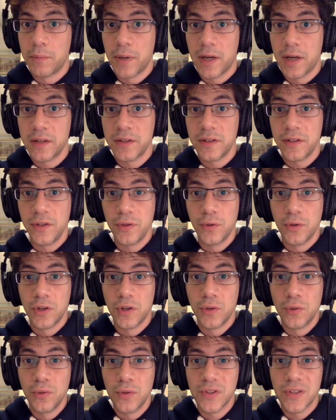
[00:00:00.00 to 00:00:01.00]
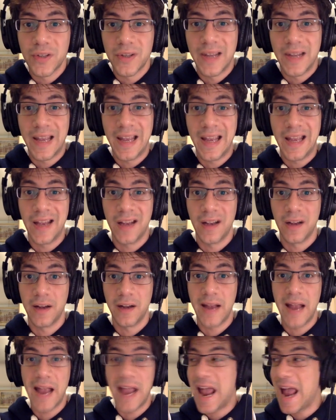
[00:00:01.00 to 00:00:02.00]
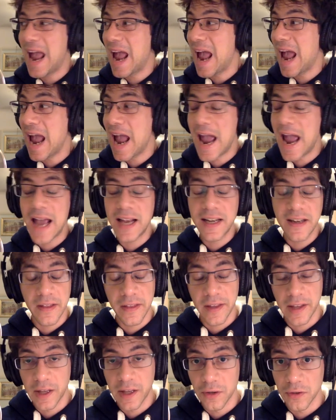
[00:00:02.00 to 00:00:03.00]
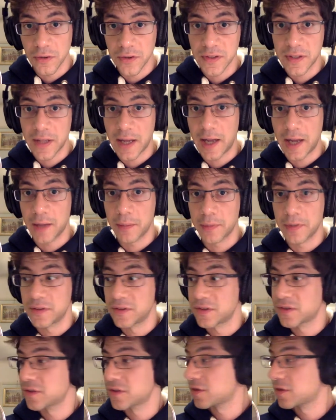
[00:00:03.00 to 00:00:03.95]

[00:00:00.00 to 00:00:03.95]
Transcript: but you can also hear anything else that happens.